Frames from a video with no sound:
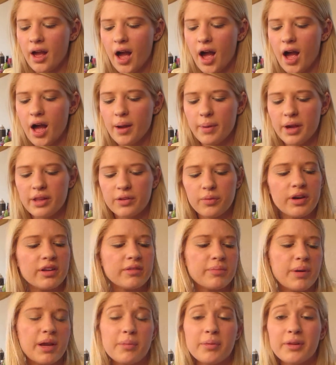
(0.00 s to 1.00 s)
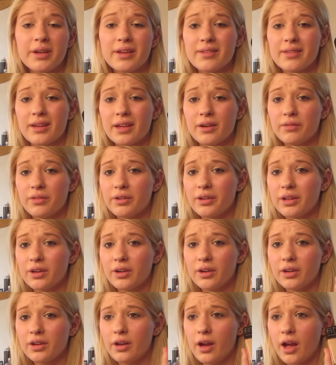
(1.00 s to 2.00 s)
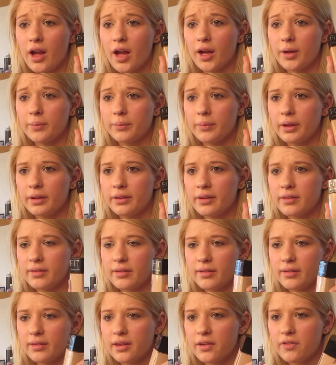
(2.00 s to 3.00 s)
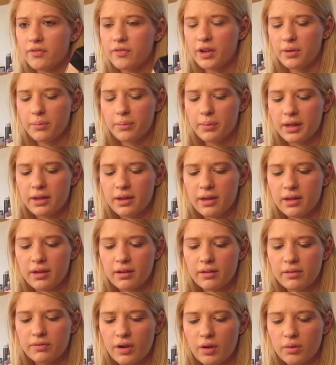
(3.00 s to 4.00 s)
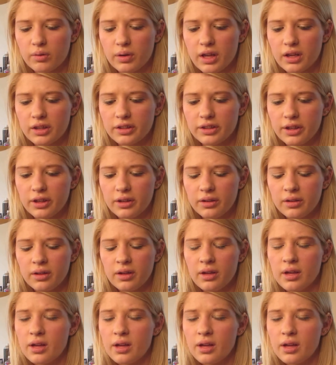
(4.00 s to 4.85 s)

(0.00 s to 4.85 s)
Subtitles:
Otherwise, Maybelline's got a really good, this is the Fit Me foundation.